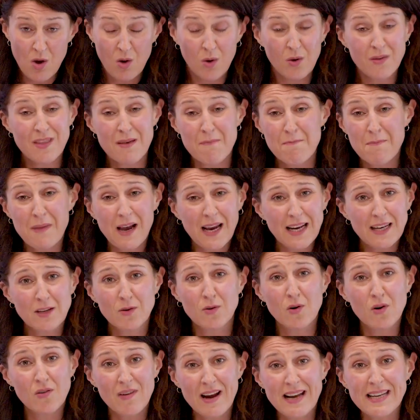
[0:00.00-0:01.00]
or there might
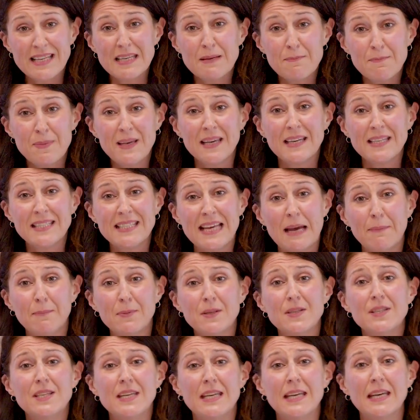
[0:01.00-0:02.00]
already be a
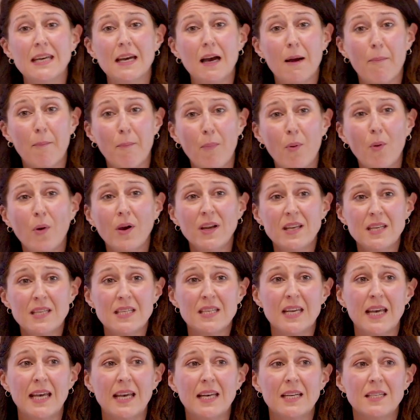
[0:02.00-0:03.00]
deputy
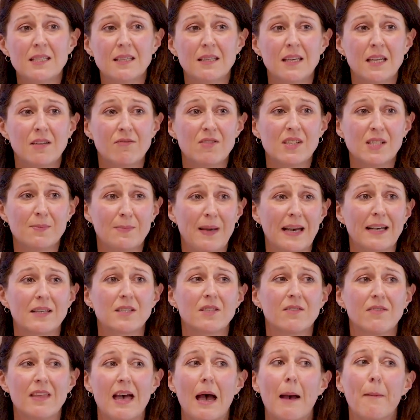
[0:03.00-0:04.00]
appointed in
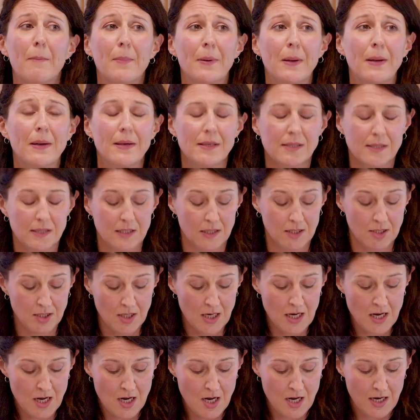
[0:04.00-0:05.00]
respect of that
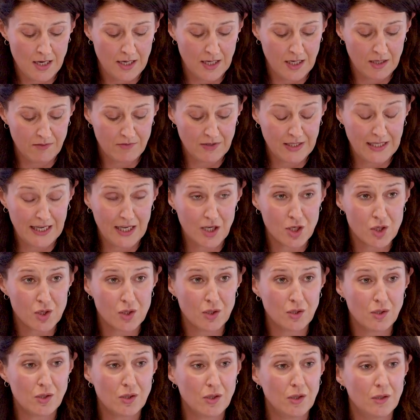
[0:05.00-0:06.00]
person in
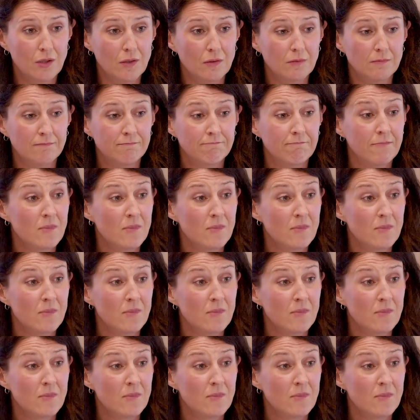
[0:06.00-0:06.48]
relation to